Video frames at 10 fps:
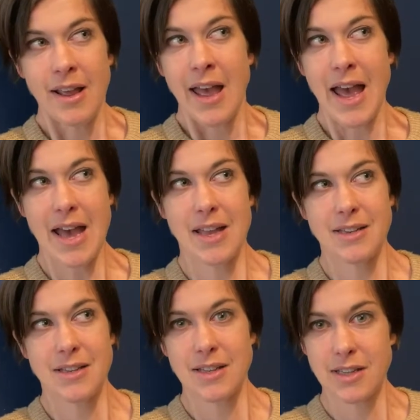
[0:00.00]

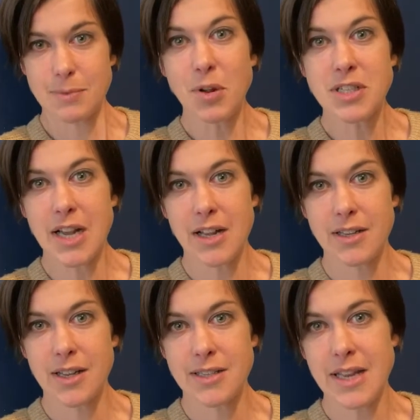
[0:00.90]
and a small child
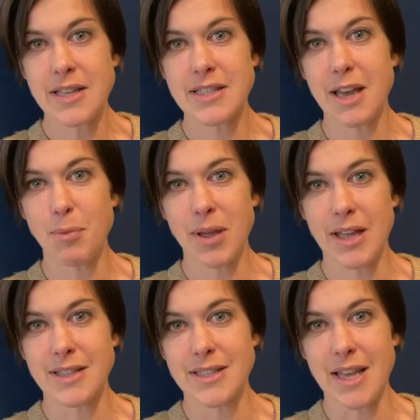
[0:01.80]
stands up
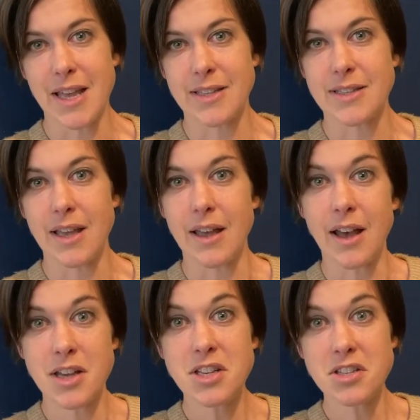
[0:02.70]
and says,
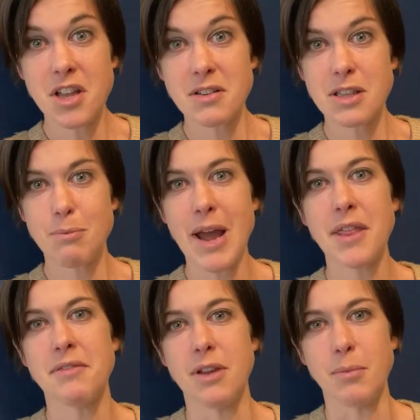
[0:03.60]
I need to go to the
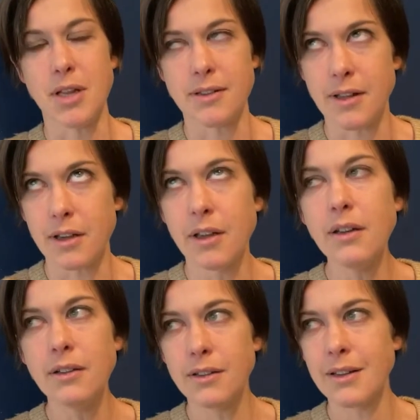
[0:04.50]
bathroom. And he's like,
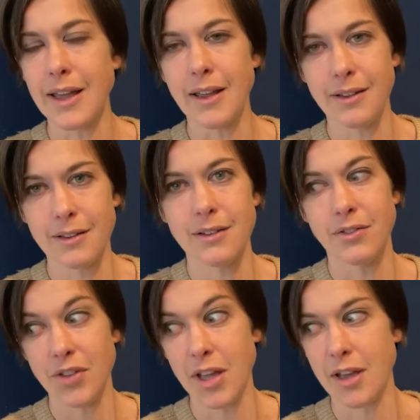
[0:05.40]
oh, okay,
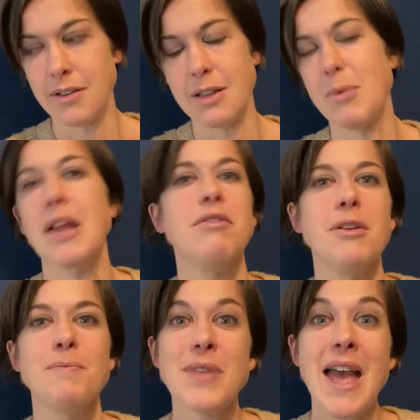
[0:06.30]
off you go to the
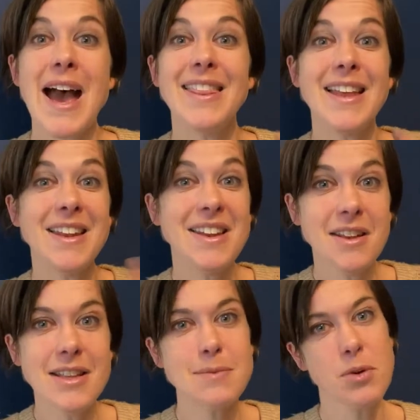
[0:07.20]
bathroom. And then
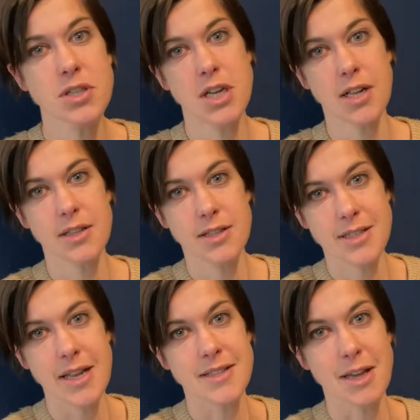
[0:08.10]
another small child
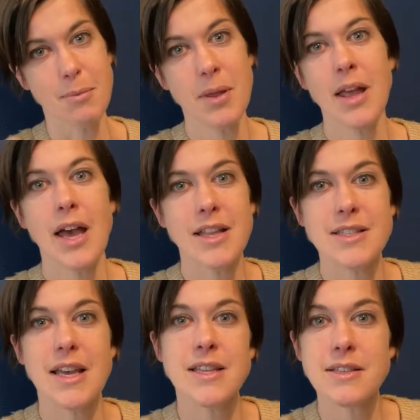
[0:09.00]
stands up and
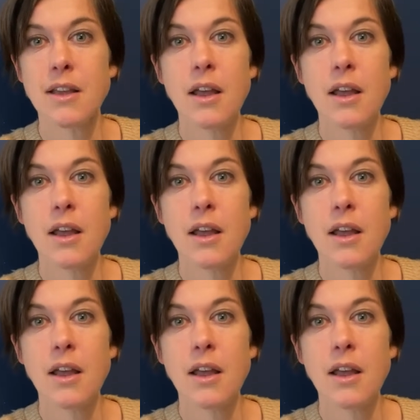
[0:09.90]
says,